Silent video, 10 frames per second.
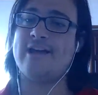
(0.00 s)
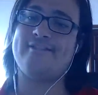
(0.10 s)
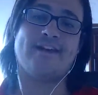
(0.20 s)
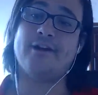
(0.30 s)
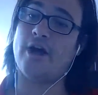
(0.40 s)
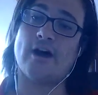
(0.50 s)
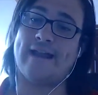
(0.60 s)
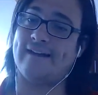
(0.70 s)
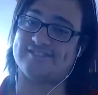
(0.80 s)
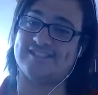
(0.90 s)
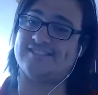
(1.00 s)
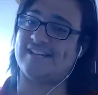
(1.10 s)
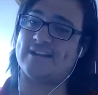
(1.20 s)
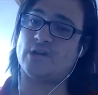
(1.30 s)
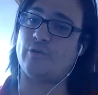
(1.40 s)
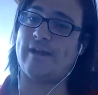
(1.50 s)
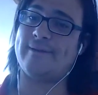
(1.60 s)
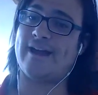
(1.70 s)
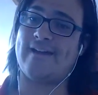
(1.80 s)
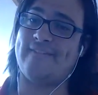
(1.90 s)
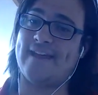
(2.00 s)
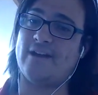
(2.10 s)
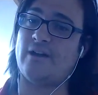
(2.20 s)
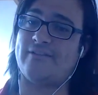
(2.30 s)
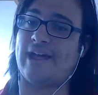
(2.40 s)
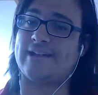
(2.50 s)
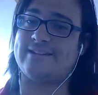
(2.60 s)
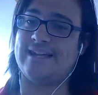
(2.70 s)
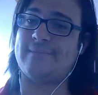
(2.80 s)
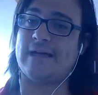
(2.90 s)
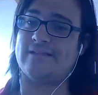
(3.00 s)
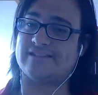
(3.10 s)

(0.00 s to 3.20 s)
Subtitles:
They're not. I've seen Saudi Arabia, and they're a team that